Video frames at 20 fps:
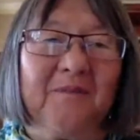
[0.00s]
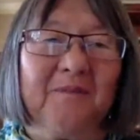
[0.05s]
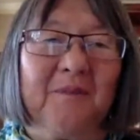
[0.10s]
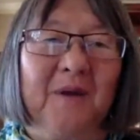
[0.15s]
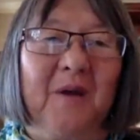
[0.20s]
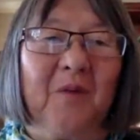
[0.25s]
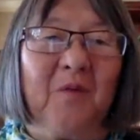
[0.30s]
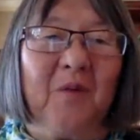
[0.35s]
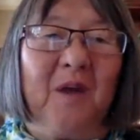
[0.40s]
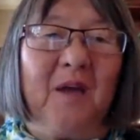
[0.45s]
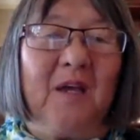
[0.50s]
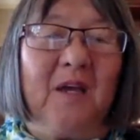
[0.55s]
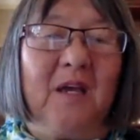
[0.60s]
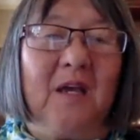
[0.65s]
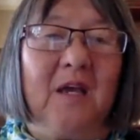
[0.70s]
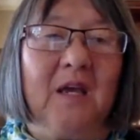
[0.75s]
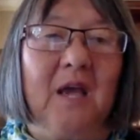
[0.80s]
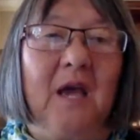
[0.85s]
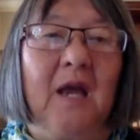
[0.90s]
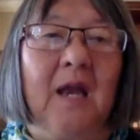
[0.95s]
met
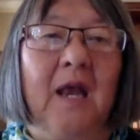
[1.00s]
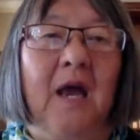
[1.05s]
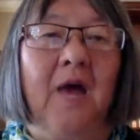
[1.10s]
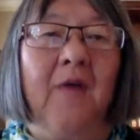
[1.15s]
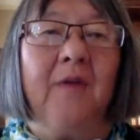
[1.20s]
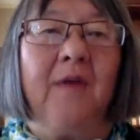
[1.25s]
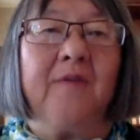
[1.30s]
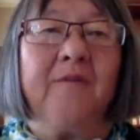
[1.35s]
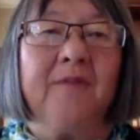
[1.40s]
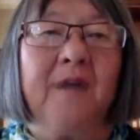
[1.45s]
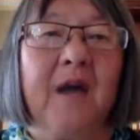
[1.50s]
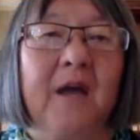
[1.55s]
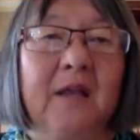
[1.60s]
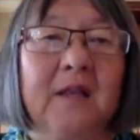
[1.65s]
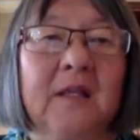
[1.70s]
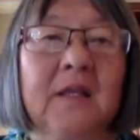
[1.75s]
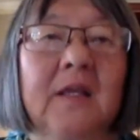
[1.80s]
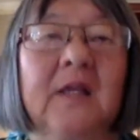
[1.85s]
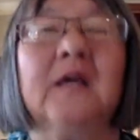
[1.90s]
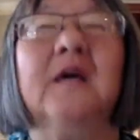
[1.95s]
Reiki and how they
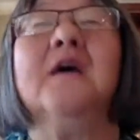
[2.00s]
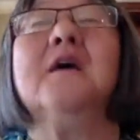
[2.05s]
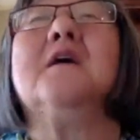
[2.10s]
finally